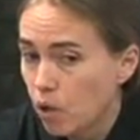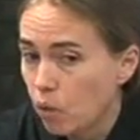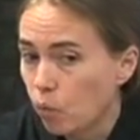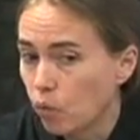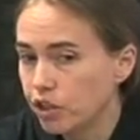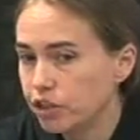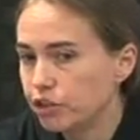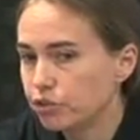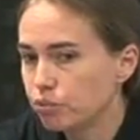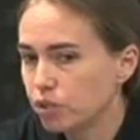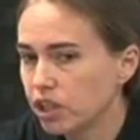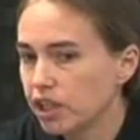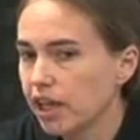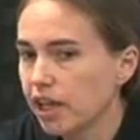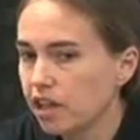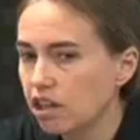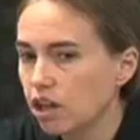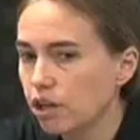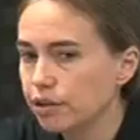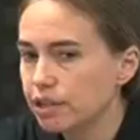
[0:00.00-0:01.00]
When you're
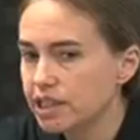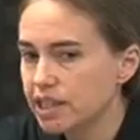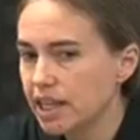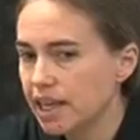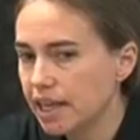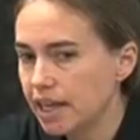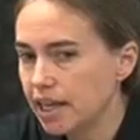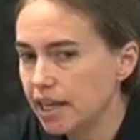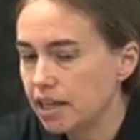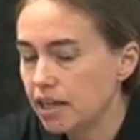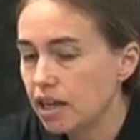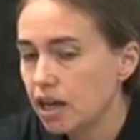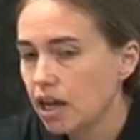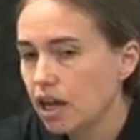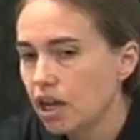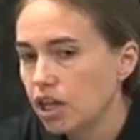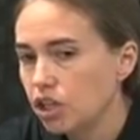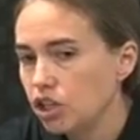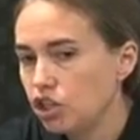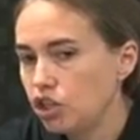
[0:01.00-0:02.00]
really close in,
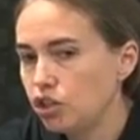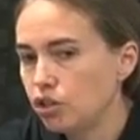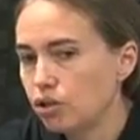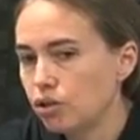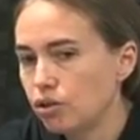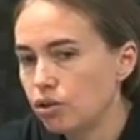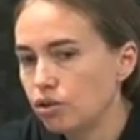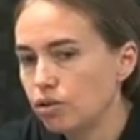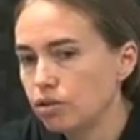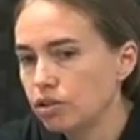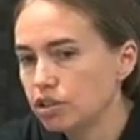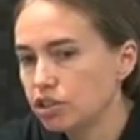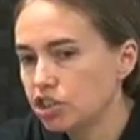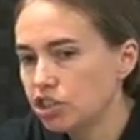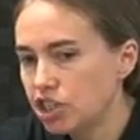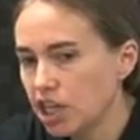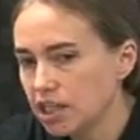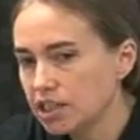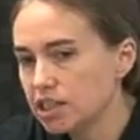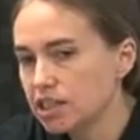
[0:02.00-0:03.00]
you're
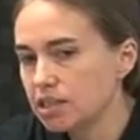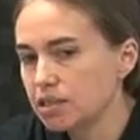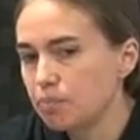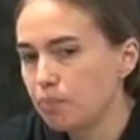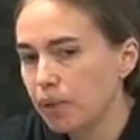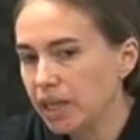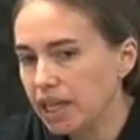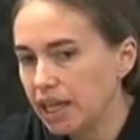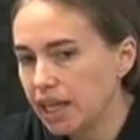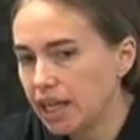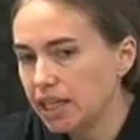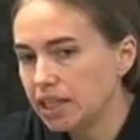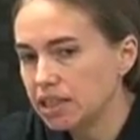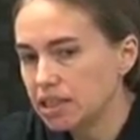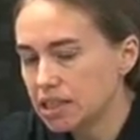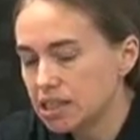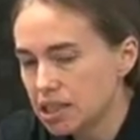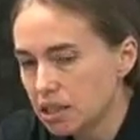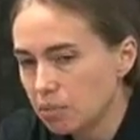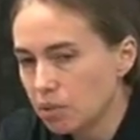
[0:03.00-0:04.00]
just beginning
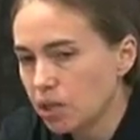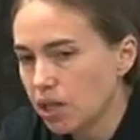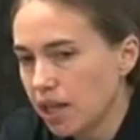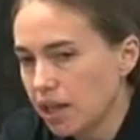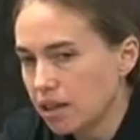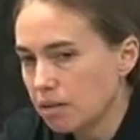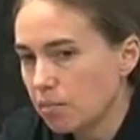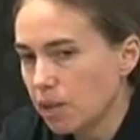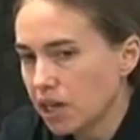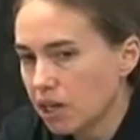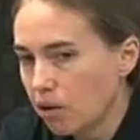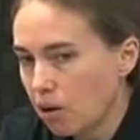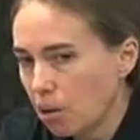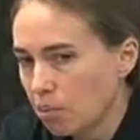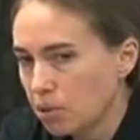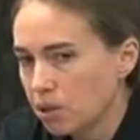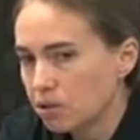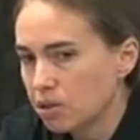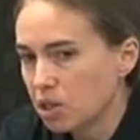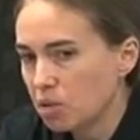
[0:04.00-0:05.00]
to stimulate the
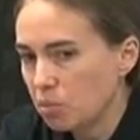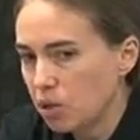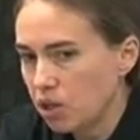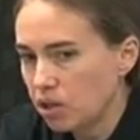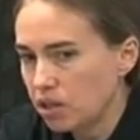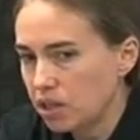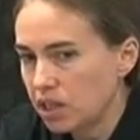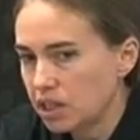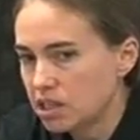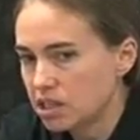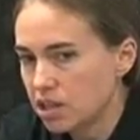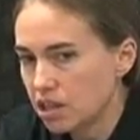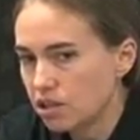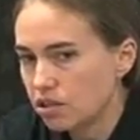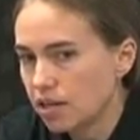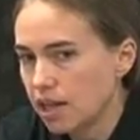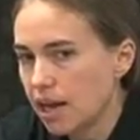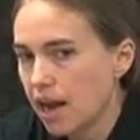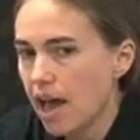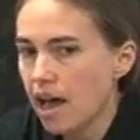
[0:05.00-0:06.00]
microbial community, so
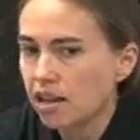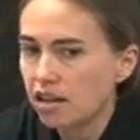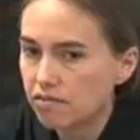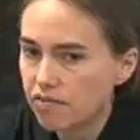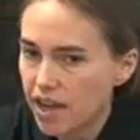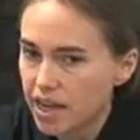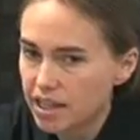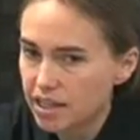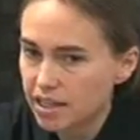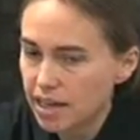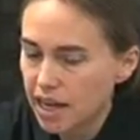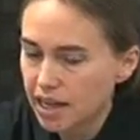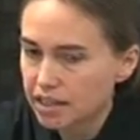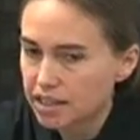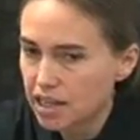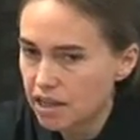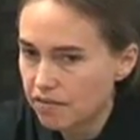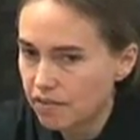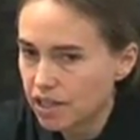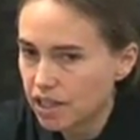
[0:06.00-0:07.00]
you get elevated
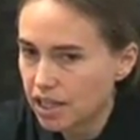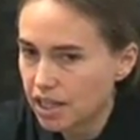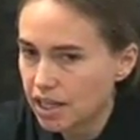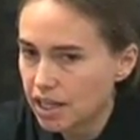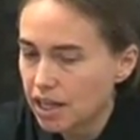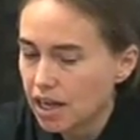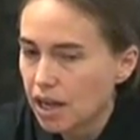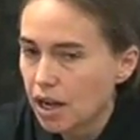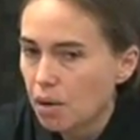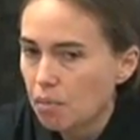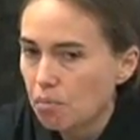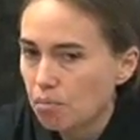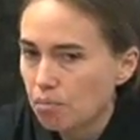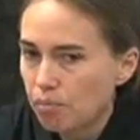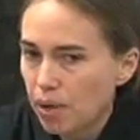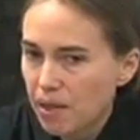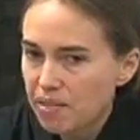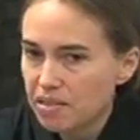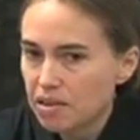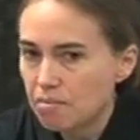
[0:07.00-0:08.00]
activity,
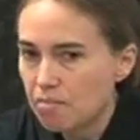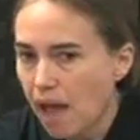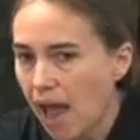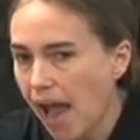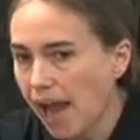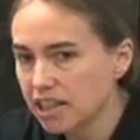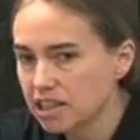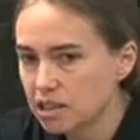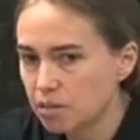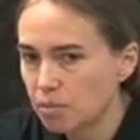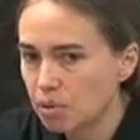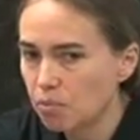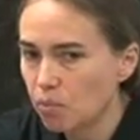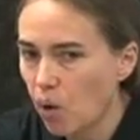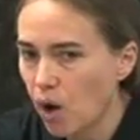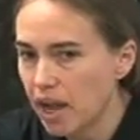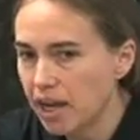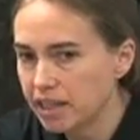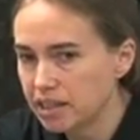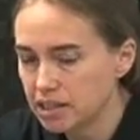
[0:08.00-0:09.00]
but the maximum
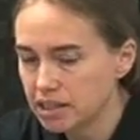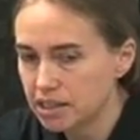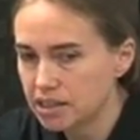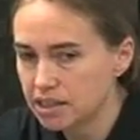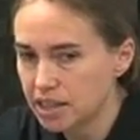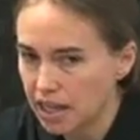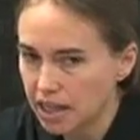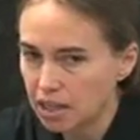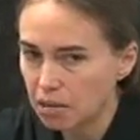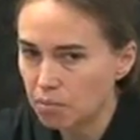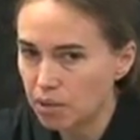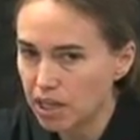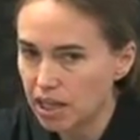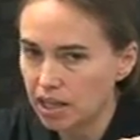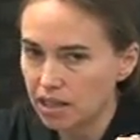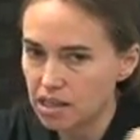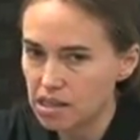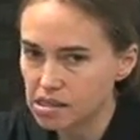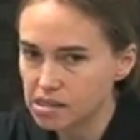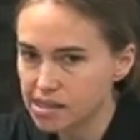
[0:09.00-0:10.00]
rates tend to be
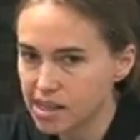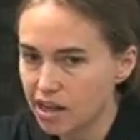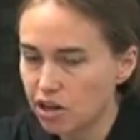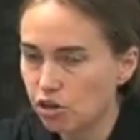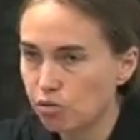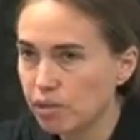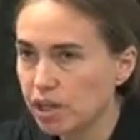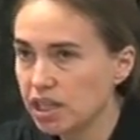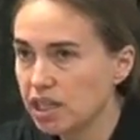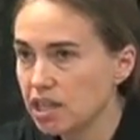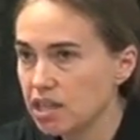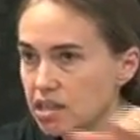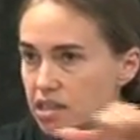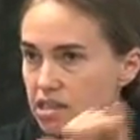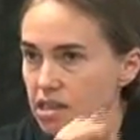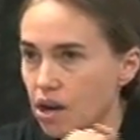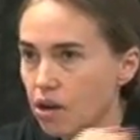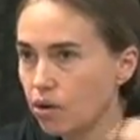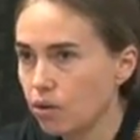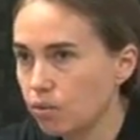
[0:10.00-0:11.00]
in this intermediate
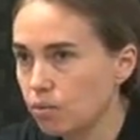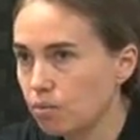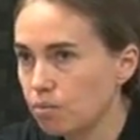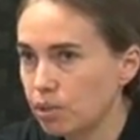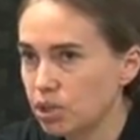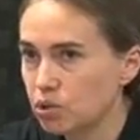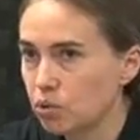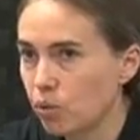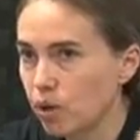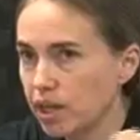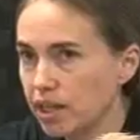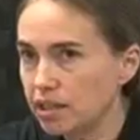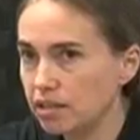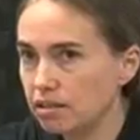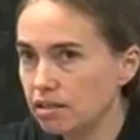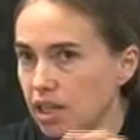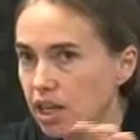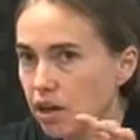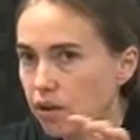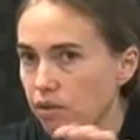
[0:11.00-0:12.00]
zone
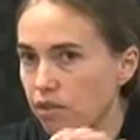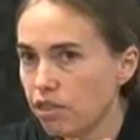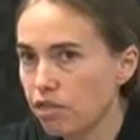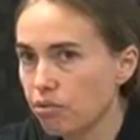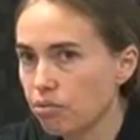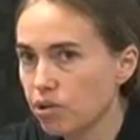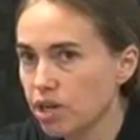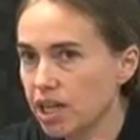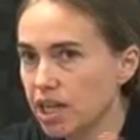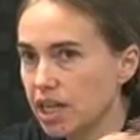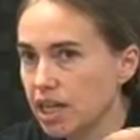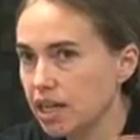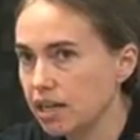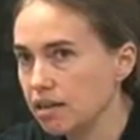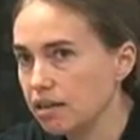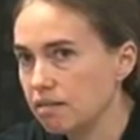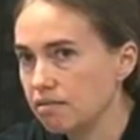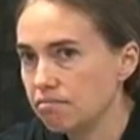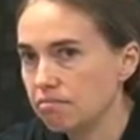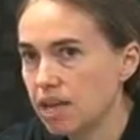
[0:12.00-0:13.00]
between 3
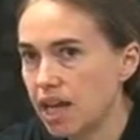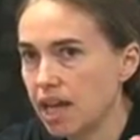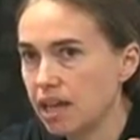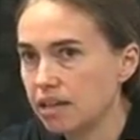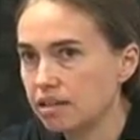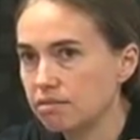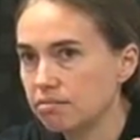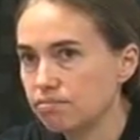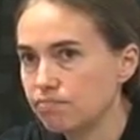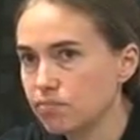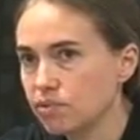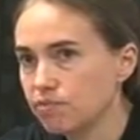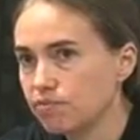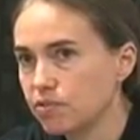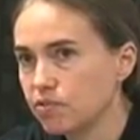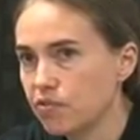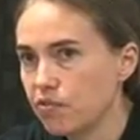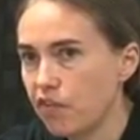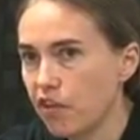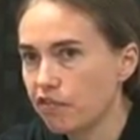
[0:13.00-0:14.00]
and
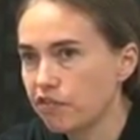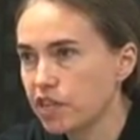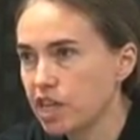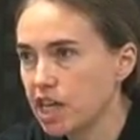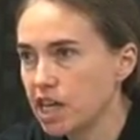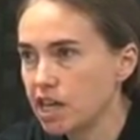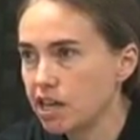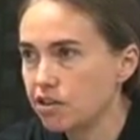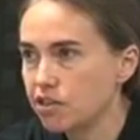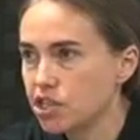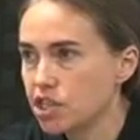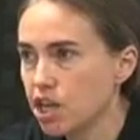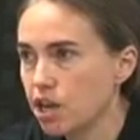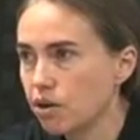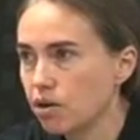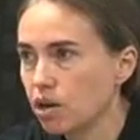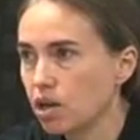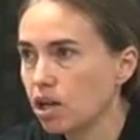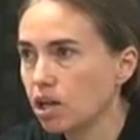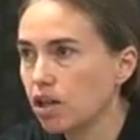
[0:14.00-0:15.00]
15 or
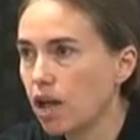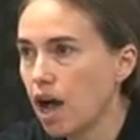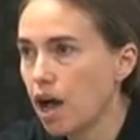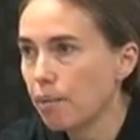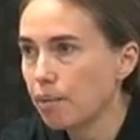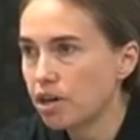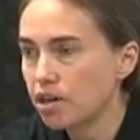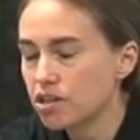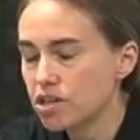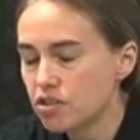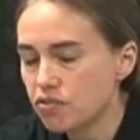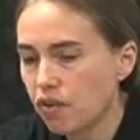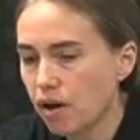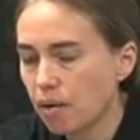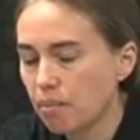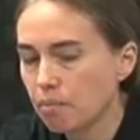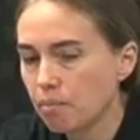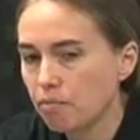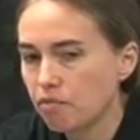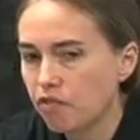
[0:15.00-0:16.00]
so kilometers
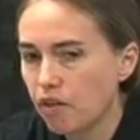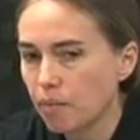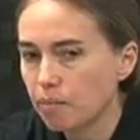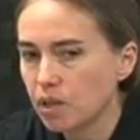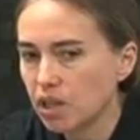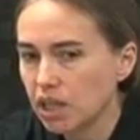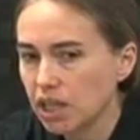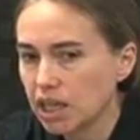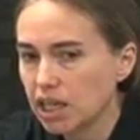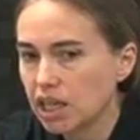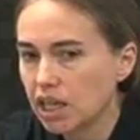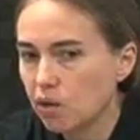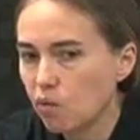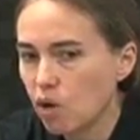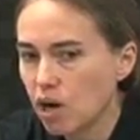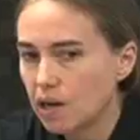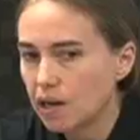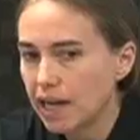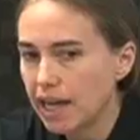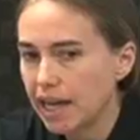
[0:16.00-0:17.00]
from the leaking
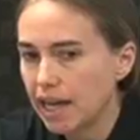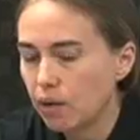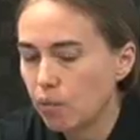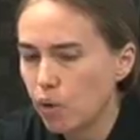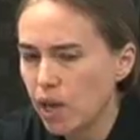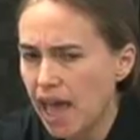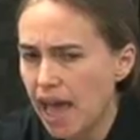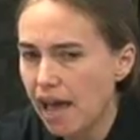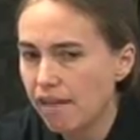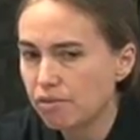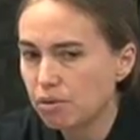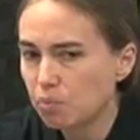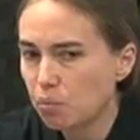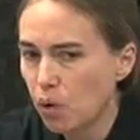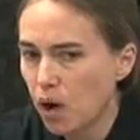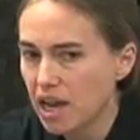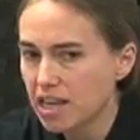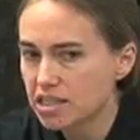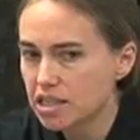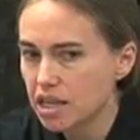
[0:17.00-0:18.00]
wellhead. And we haven't
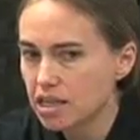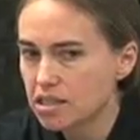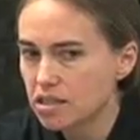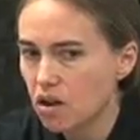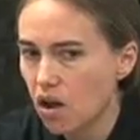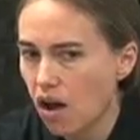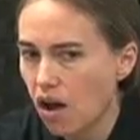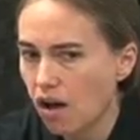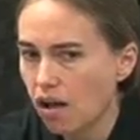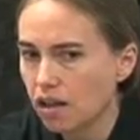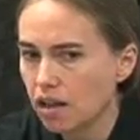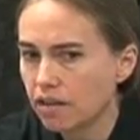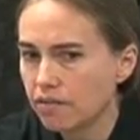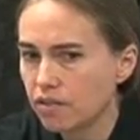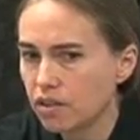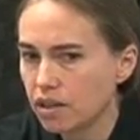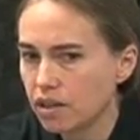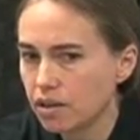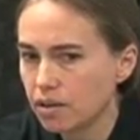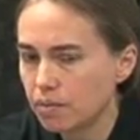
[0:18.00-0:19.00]
processed all of
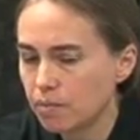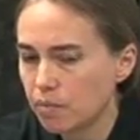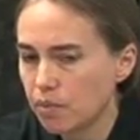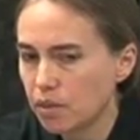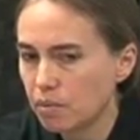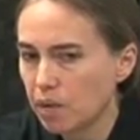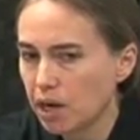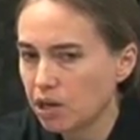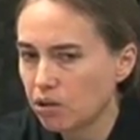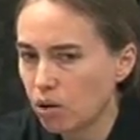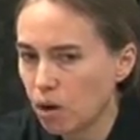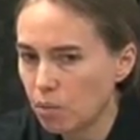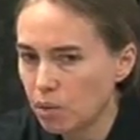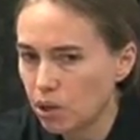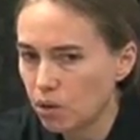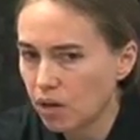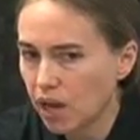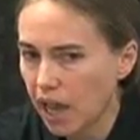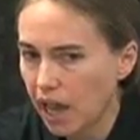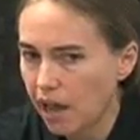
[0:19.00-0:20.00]
the
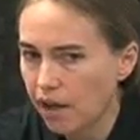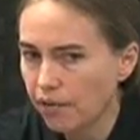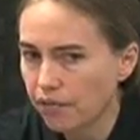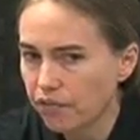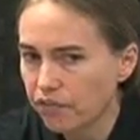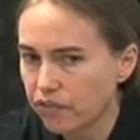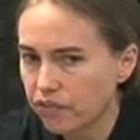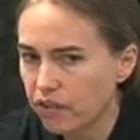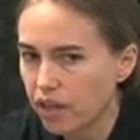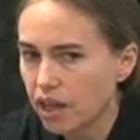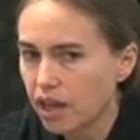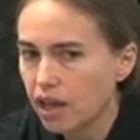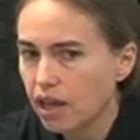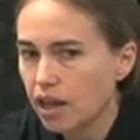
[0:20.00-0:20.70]
microbial counts.